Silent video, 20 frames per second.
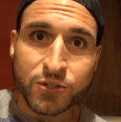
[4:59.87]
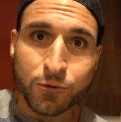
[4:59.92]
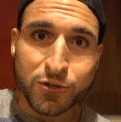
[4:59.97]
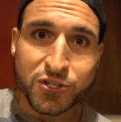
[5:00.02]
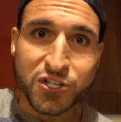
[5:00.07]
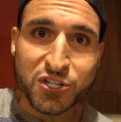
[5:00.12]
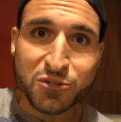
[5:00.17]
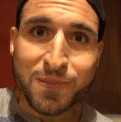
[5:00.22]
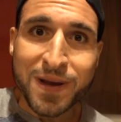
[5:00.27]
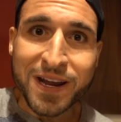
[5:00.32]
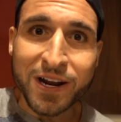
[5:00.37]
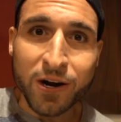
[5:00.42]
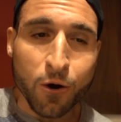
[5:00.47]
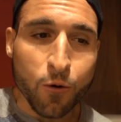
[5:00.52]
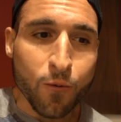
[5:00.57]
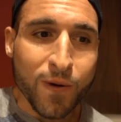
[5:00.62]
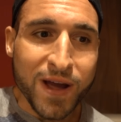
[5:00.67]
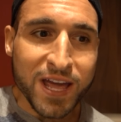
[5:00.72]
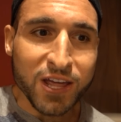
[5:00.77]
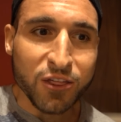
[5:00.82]
So we're just making
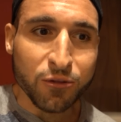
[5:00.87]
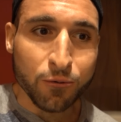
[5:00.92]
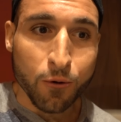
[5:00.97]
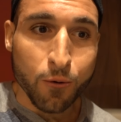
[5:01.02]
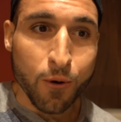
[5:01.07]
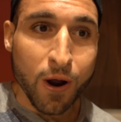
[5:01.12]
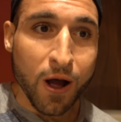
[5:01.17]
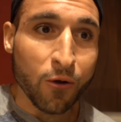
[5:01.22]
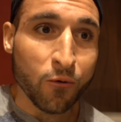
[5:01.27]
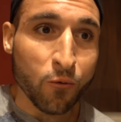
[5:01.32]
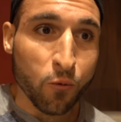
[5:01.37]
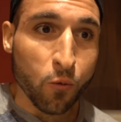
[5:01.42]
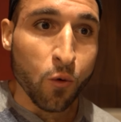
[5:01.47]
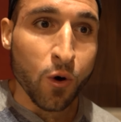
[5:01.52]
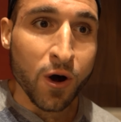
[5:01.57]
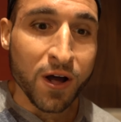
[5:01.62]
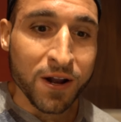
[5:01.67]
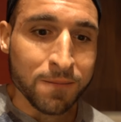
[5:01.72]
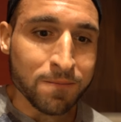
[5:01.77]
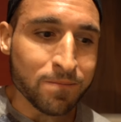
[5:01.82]
our way through round
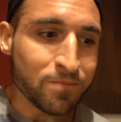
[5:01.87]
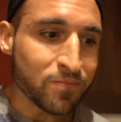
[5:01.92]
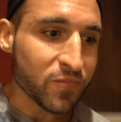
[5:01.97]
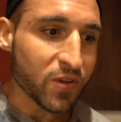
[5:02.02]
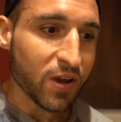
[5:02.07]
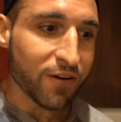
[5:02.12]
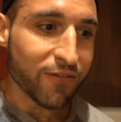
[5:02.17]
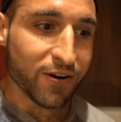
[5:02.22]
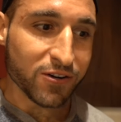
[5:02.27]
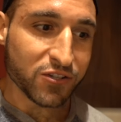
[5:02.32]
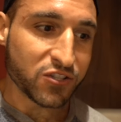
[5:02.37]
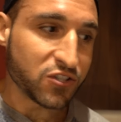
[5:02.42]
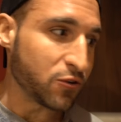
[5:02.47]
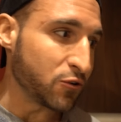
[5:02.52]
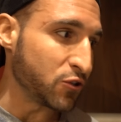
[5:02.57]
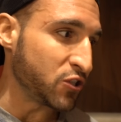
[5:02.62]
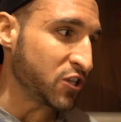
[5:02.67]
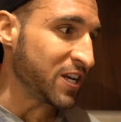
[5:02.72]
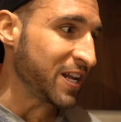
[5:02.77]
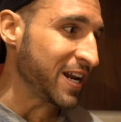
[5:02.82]
one of our
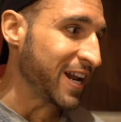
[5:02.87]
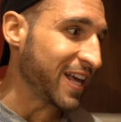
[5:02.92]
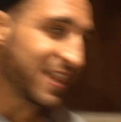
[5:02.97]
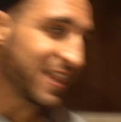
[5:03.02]
sushi, and